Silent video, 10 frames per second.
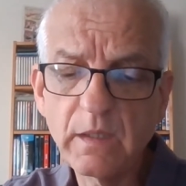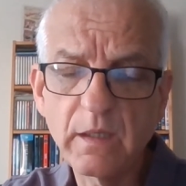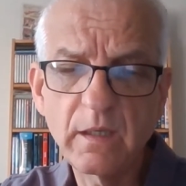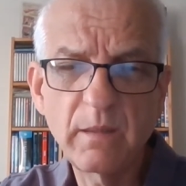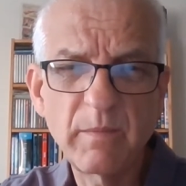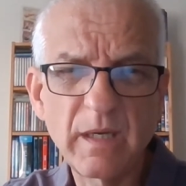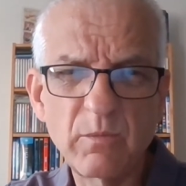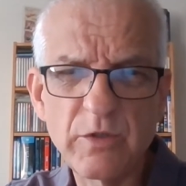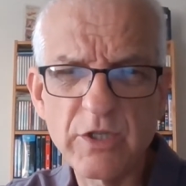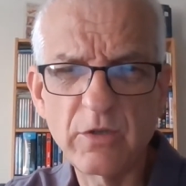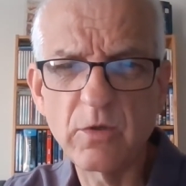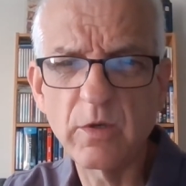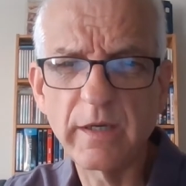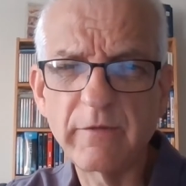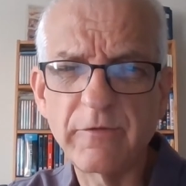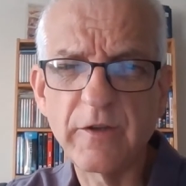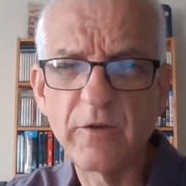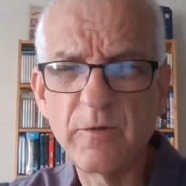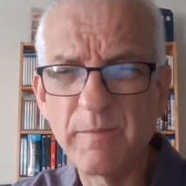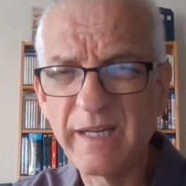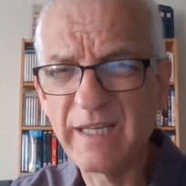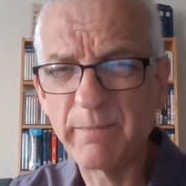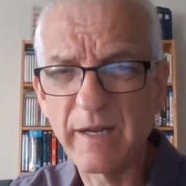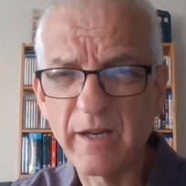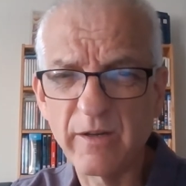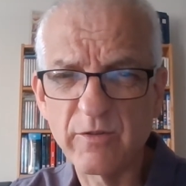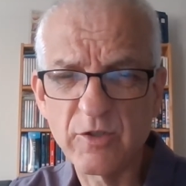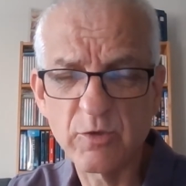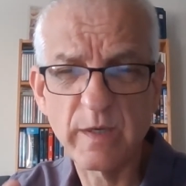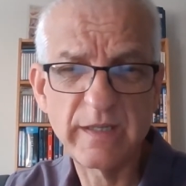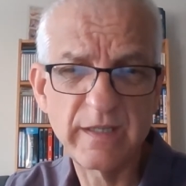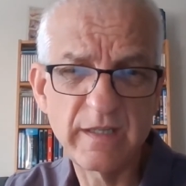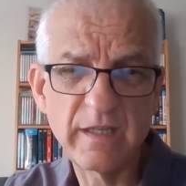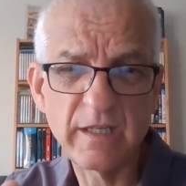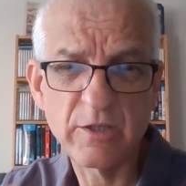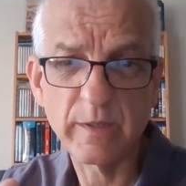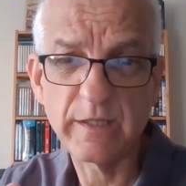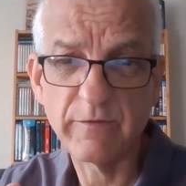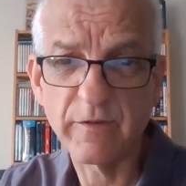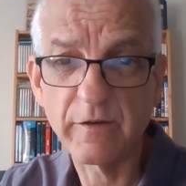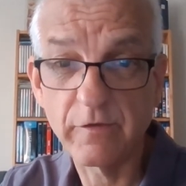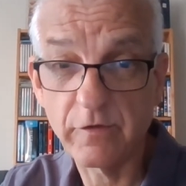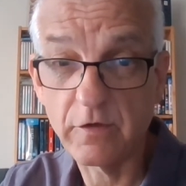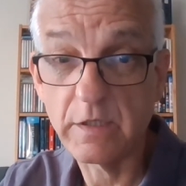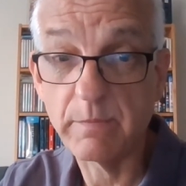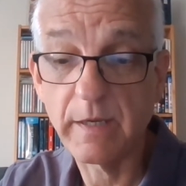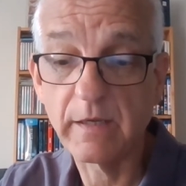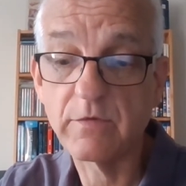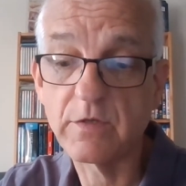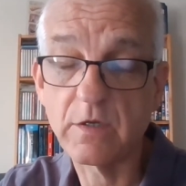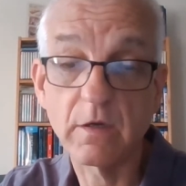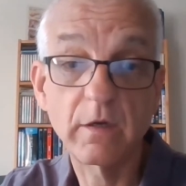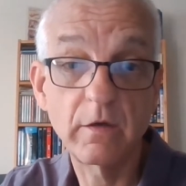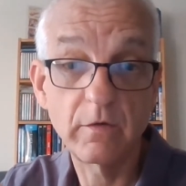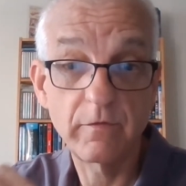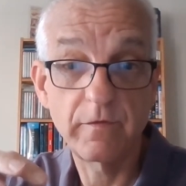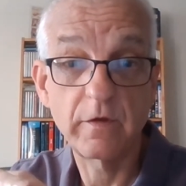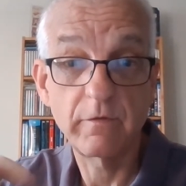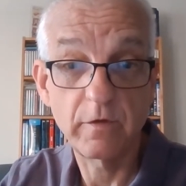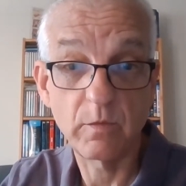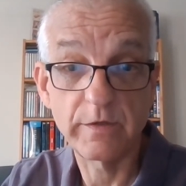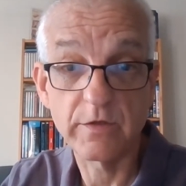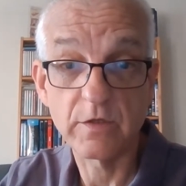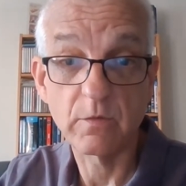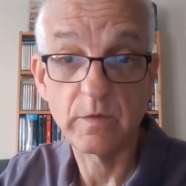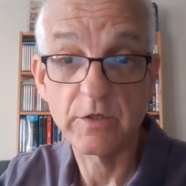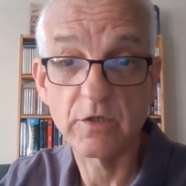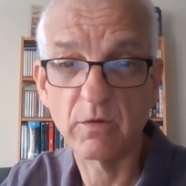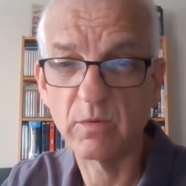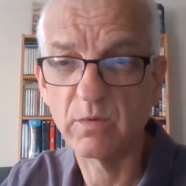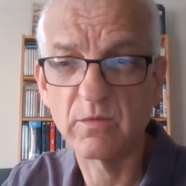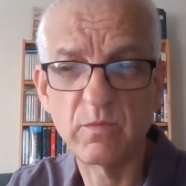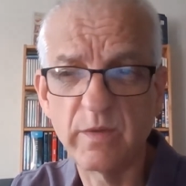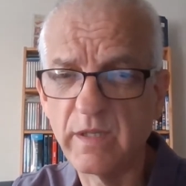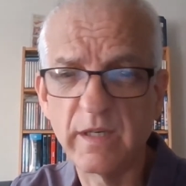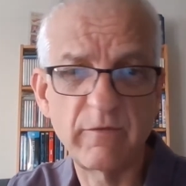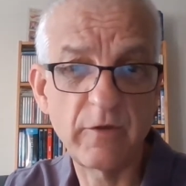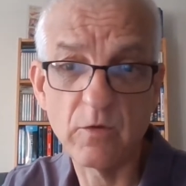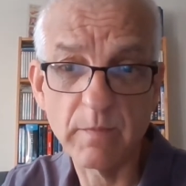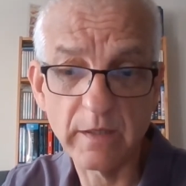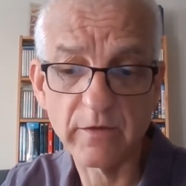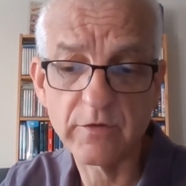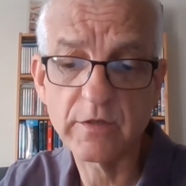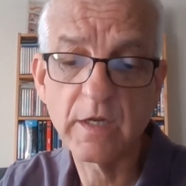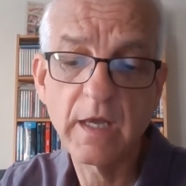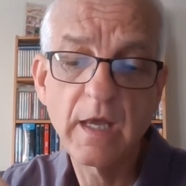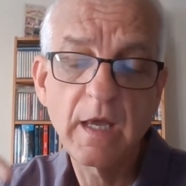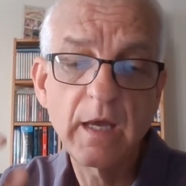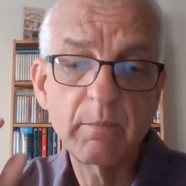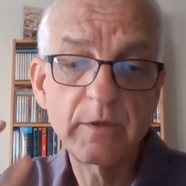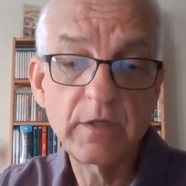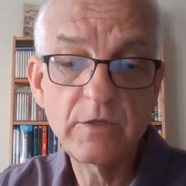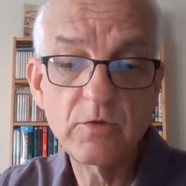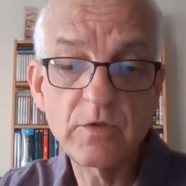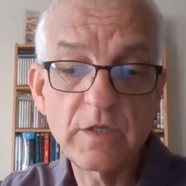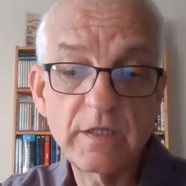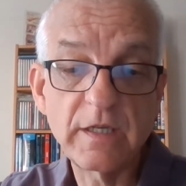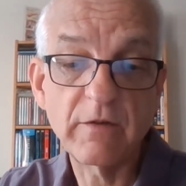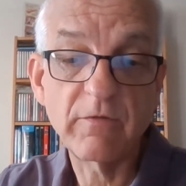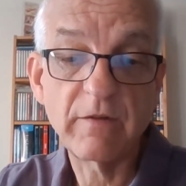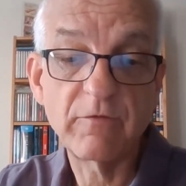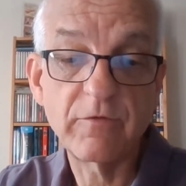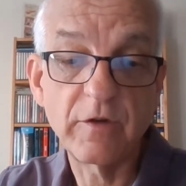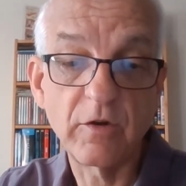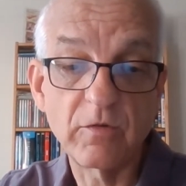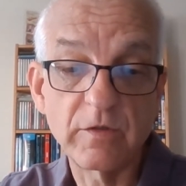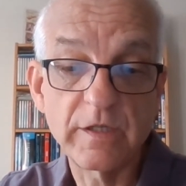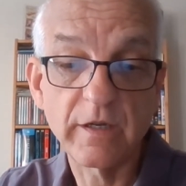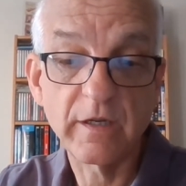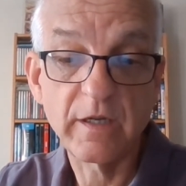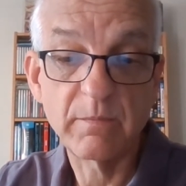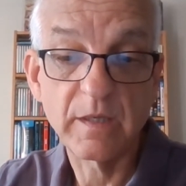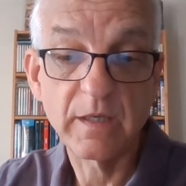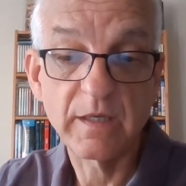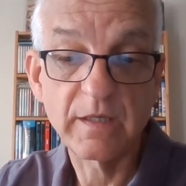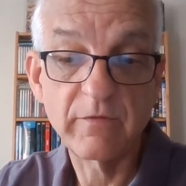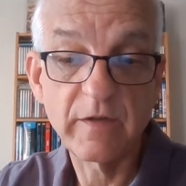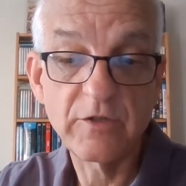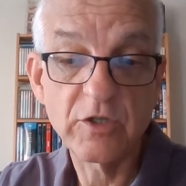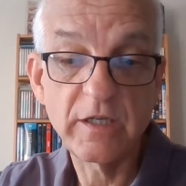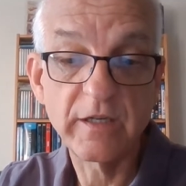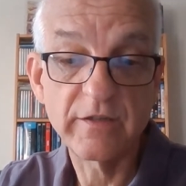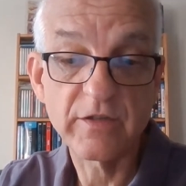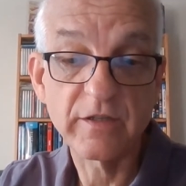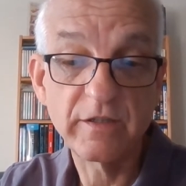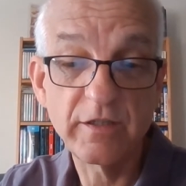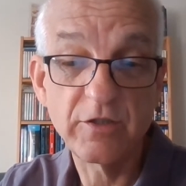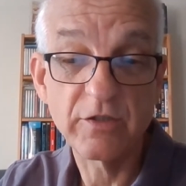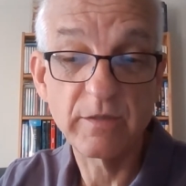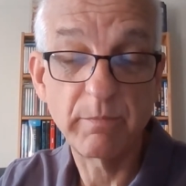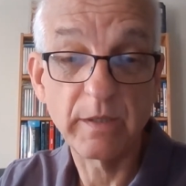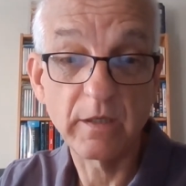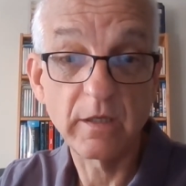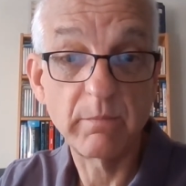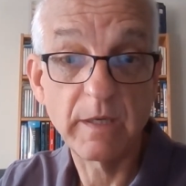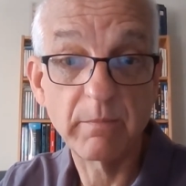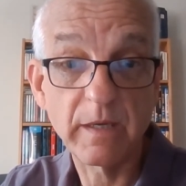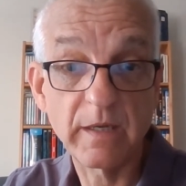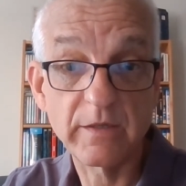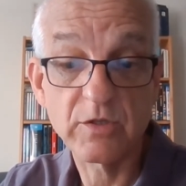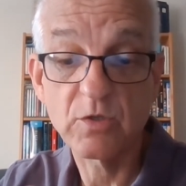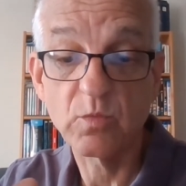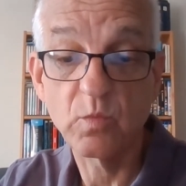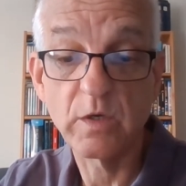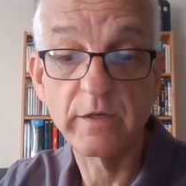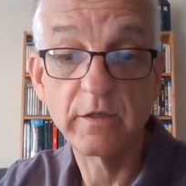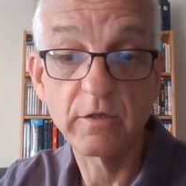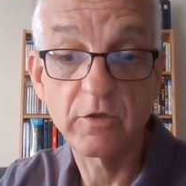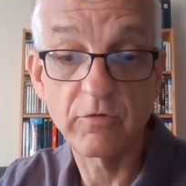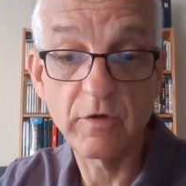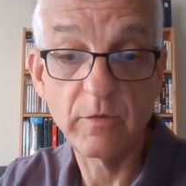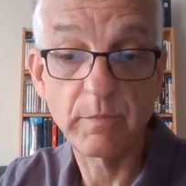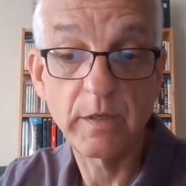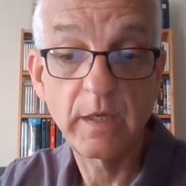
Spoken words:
And we sold quite a few, made about 20, 25, £30 out of the ones that we sold within a few months. But these were sitting around for a long time, and eventually I decided just to bundle them up as one group.